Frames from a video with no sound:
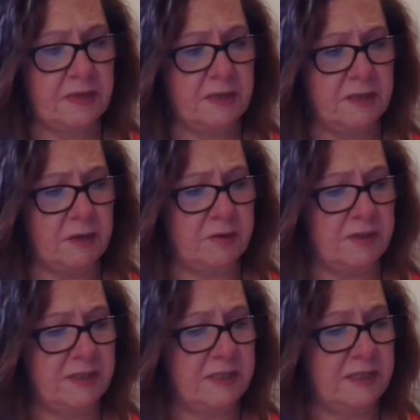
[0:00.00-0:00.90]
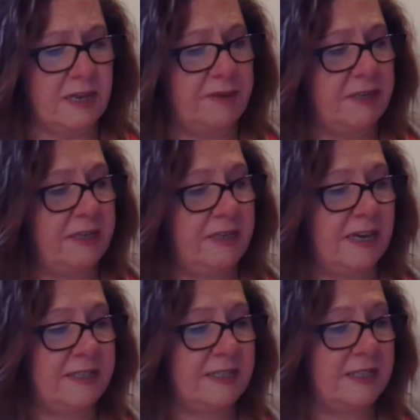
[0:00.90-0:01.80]
So this is, I mean, he
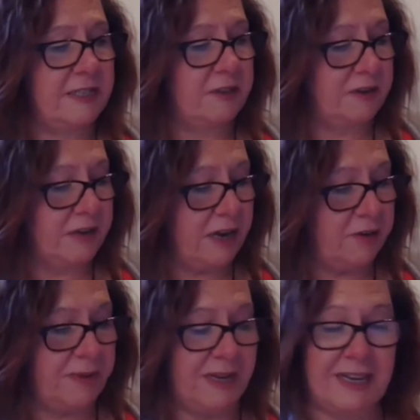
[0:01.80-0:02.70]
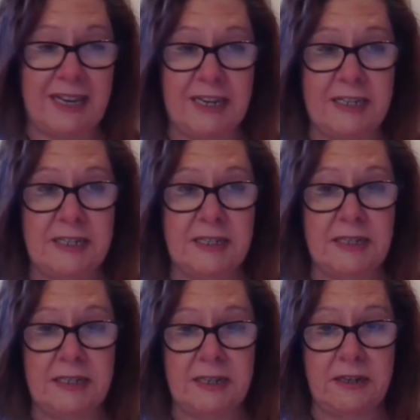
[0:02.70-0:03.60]
has things on how to make inks
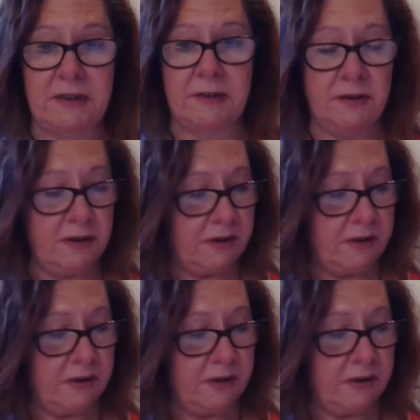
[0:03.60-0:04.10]
in here.